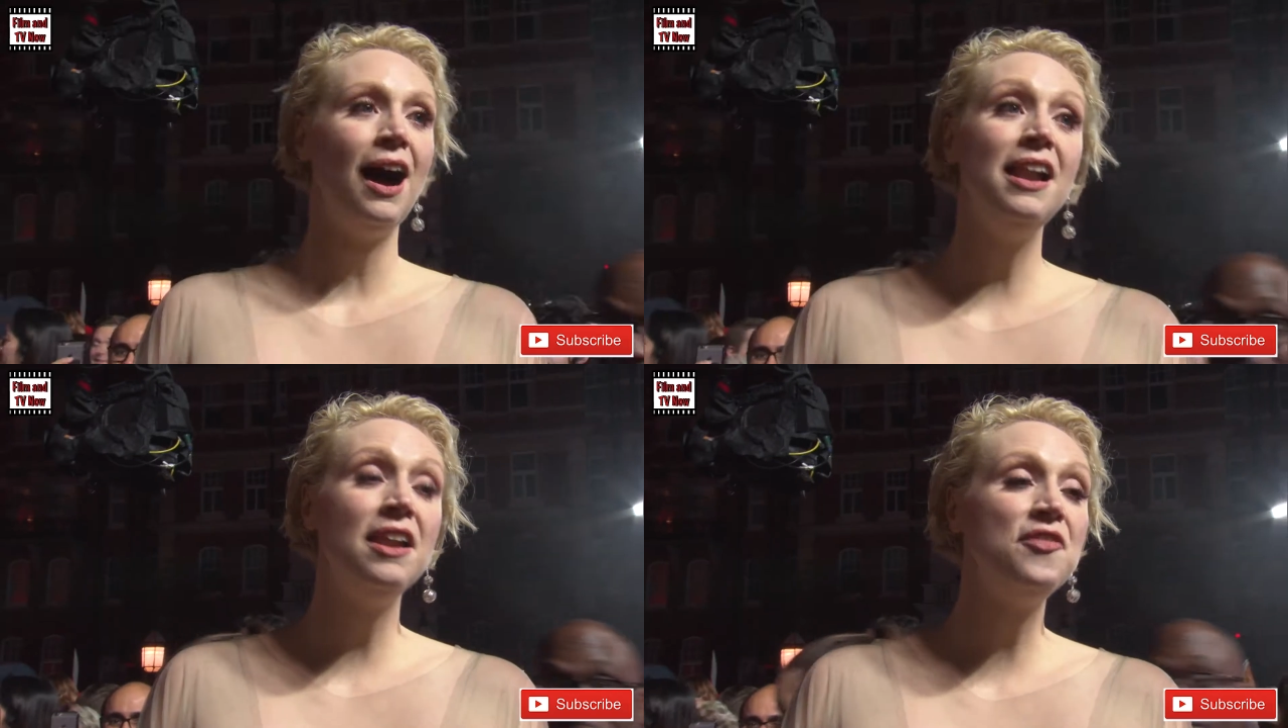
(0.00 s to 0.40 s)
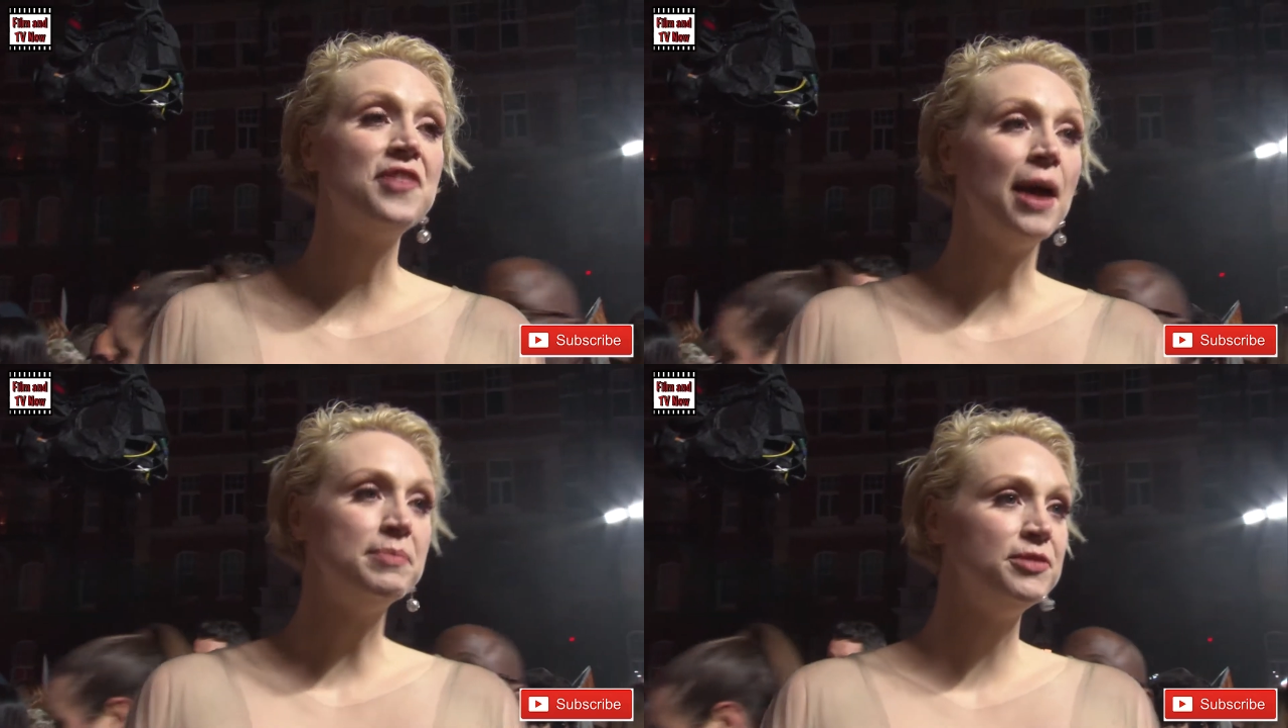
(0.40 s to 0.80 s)
I love
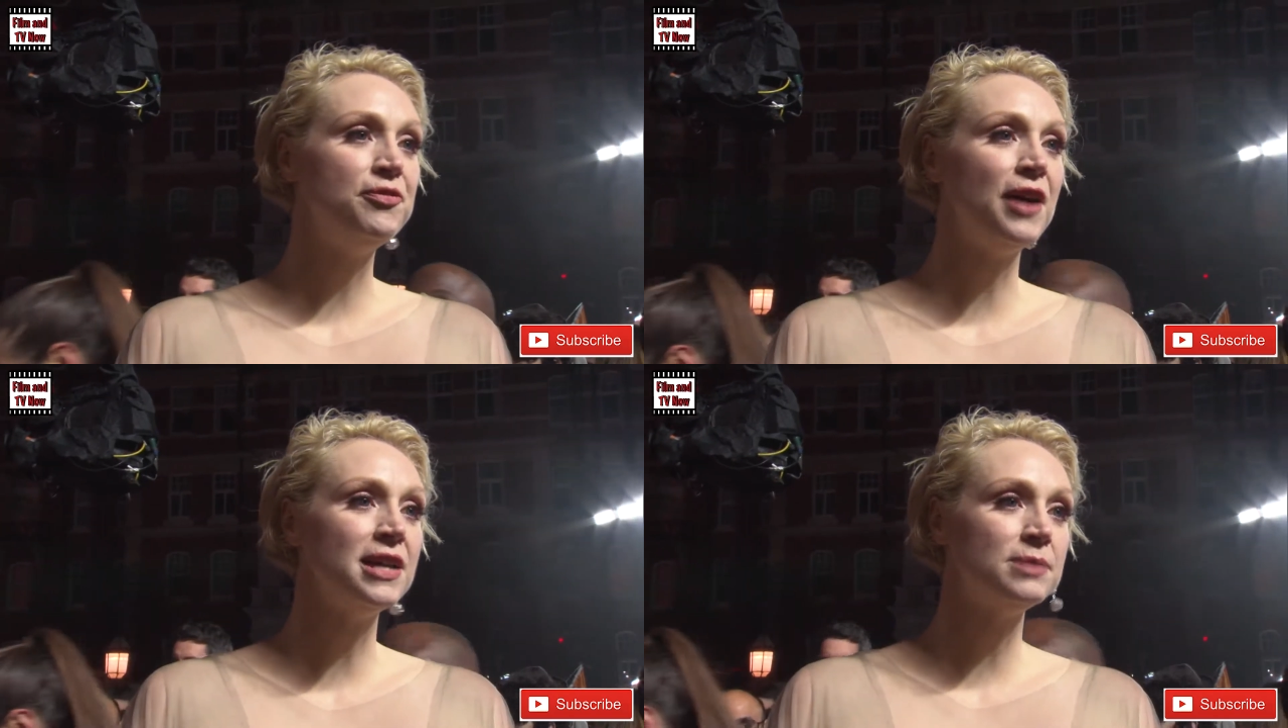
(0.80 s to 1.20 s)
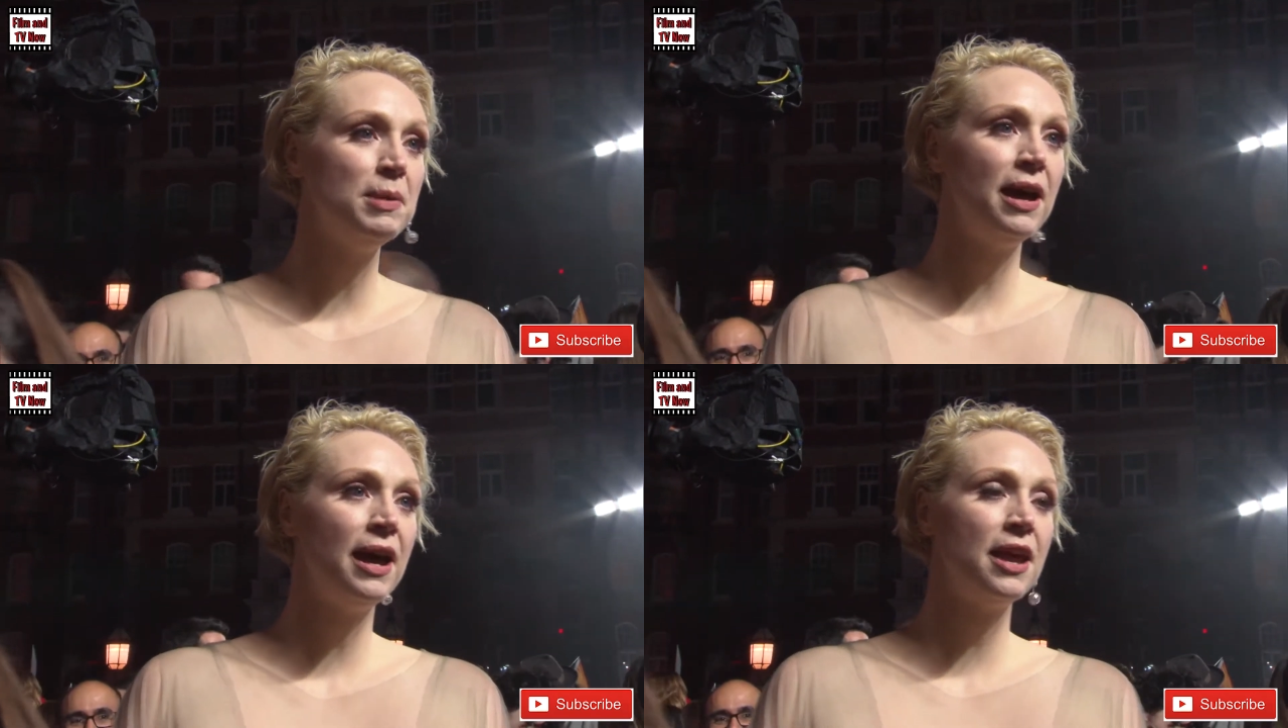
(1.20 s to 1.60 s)
Captain
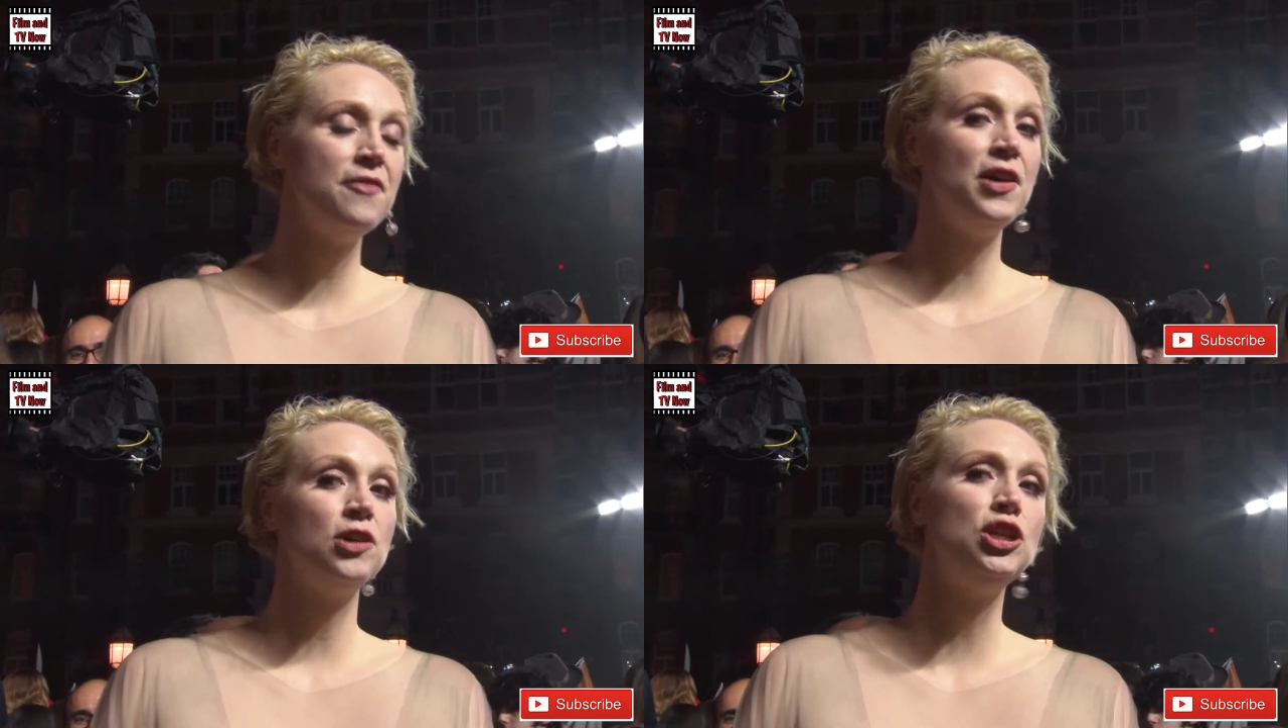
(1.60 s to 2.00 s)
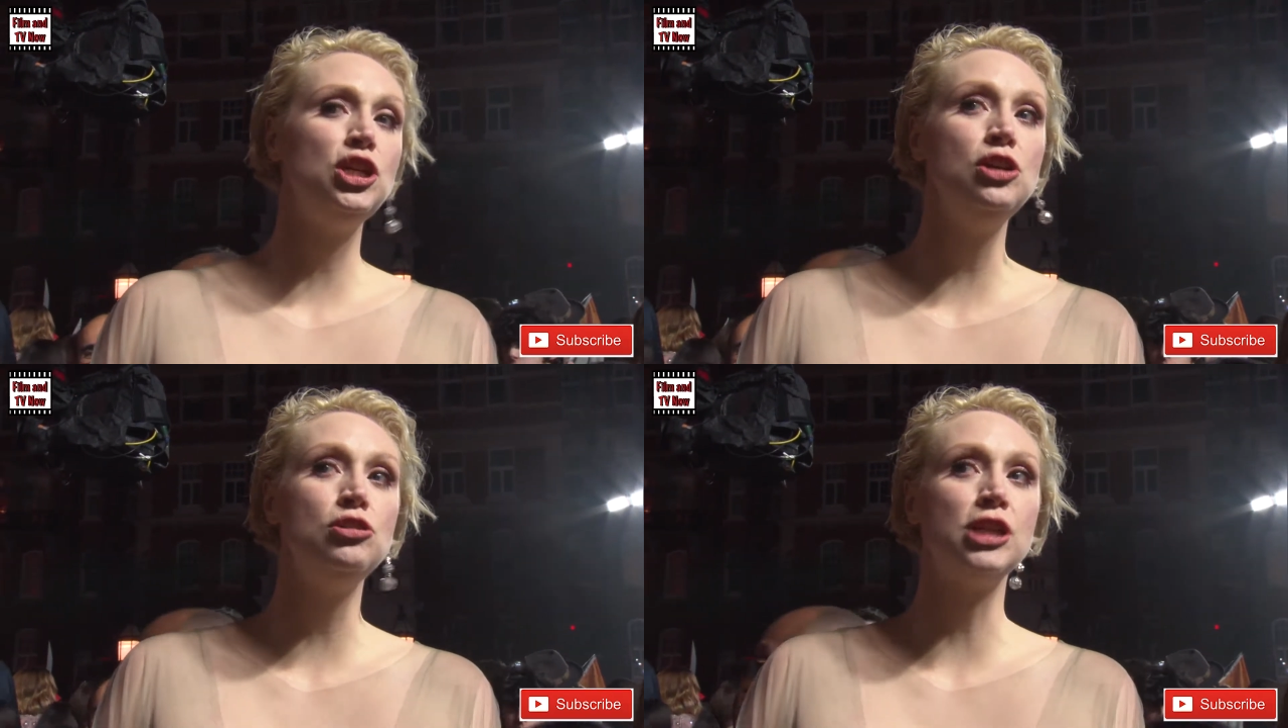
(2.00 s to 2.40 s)
Phasma, and I felt
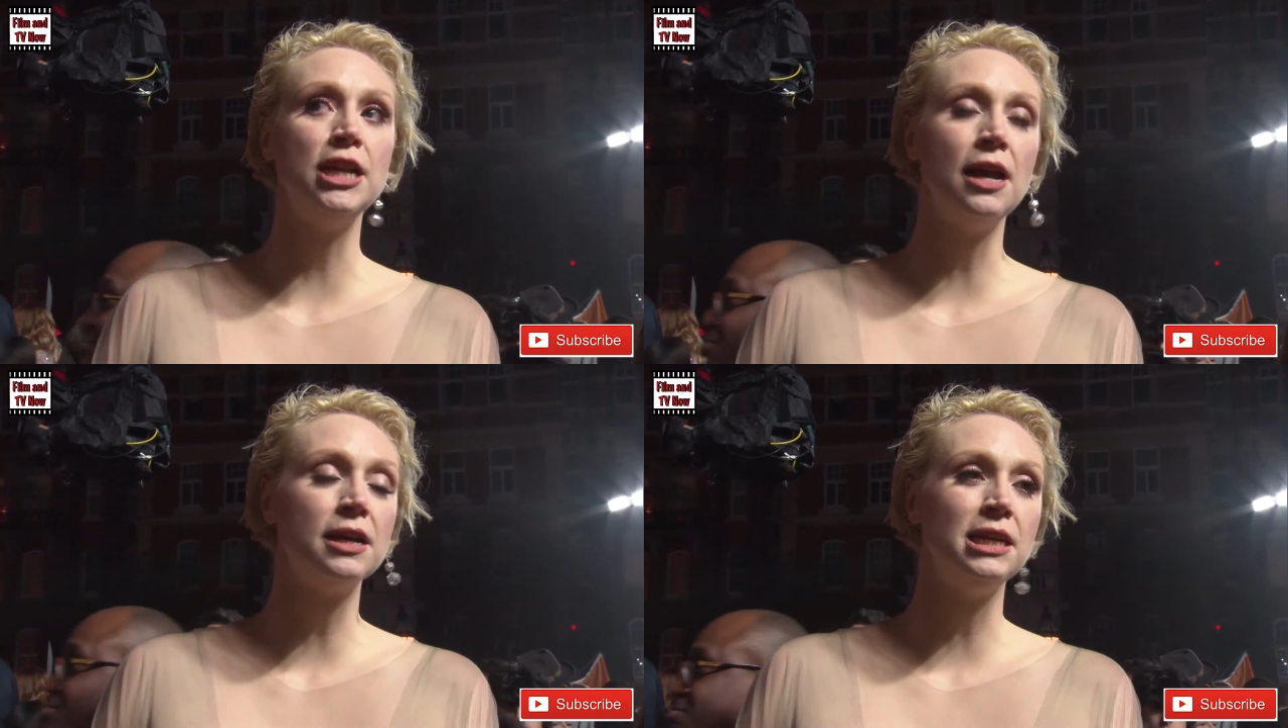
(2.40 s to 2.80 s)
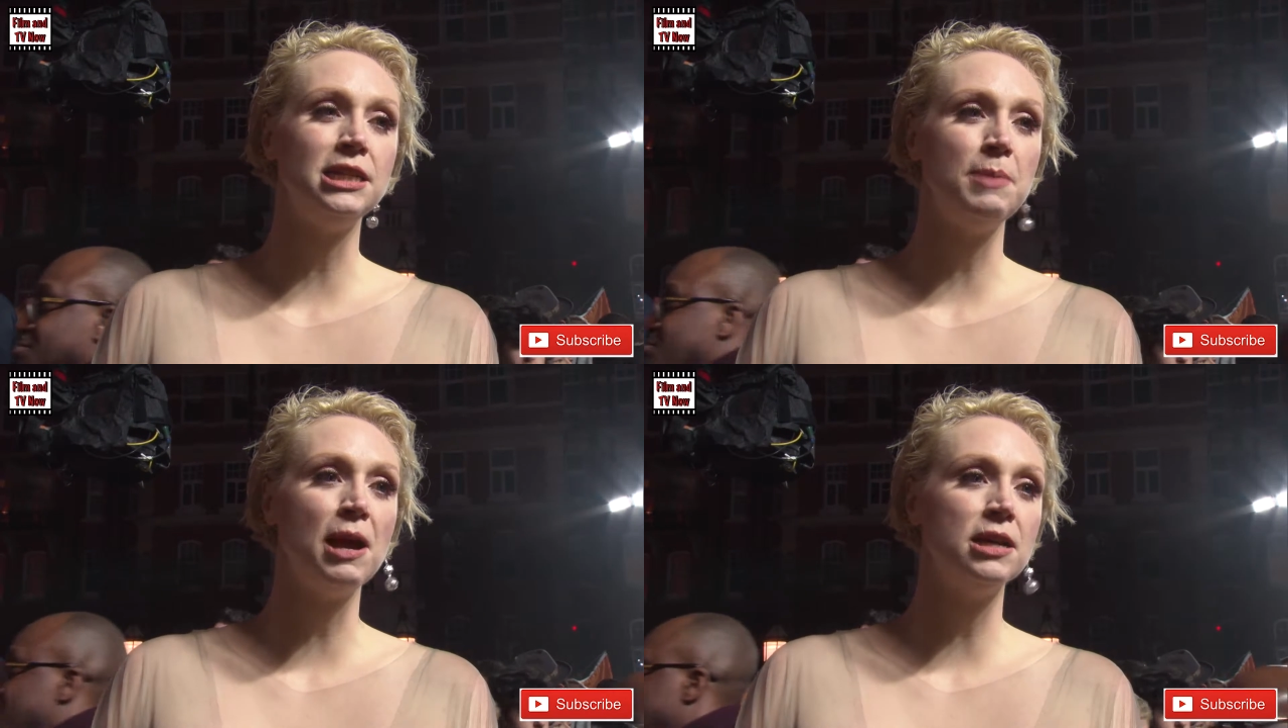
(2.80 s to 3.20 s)
hugely lucky
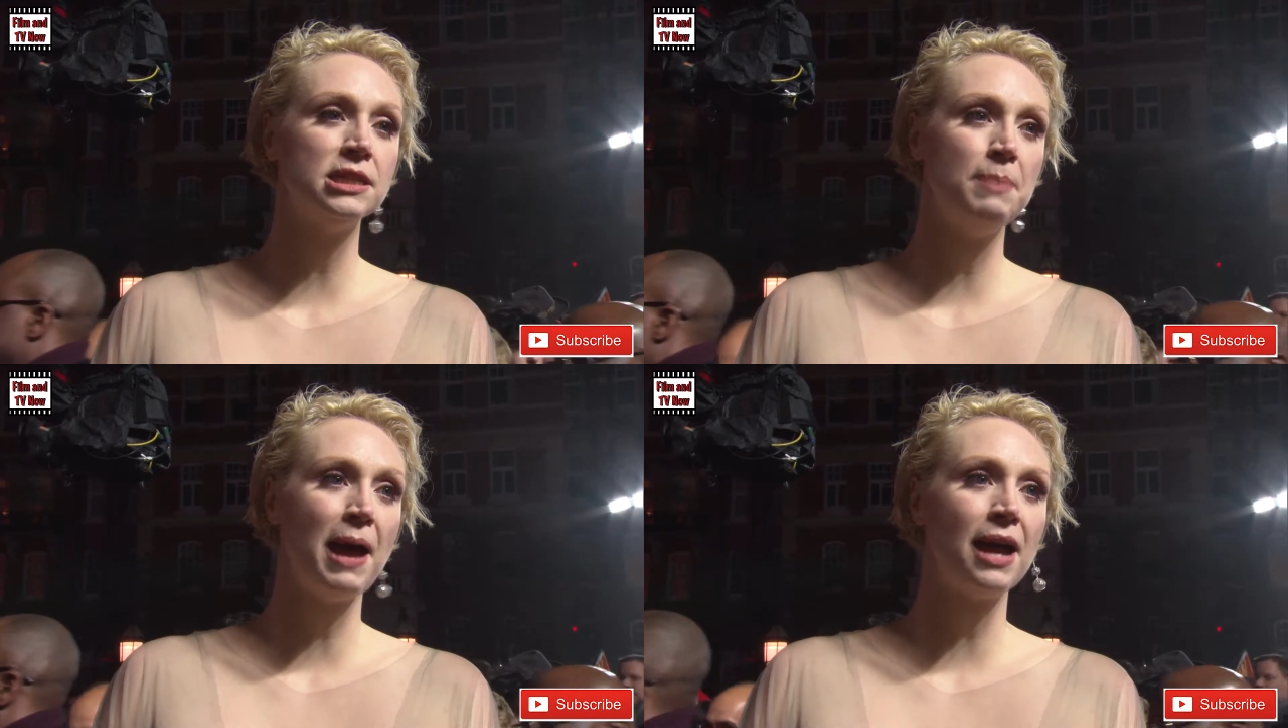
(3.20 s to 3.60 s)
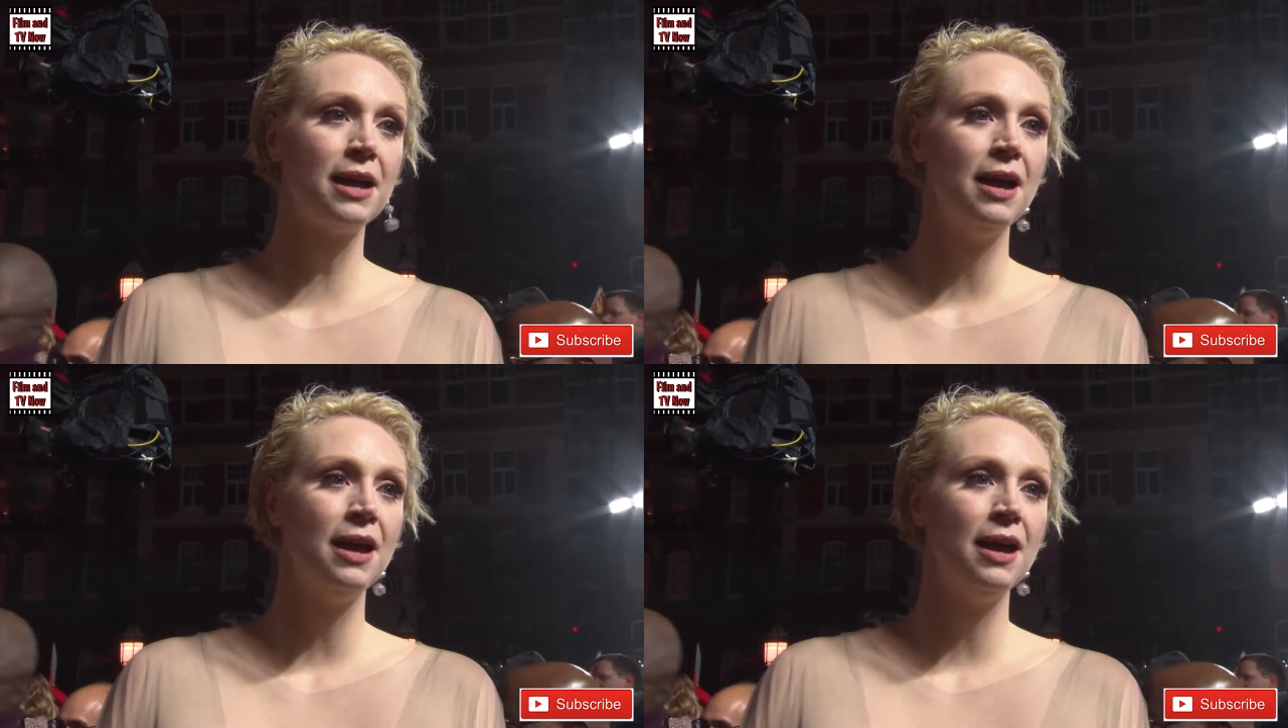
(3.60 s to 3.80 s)
to be asked back.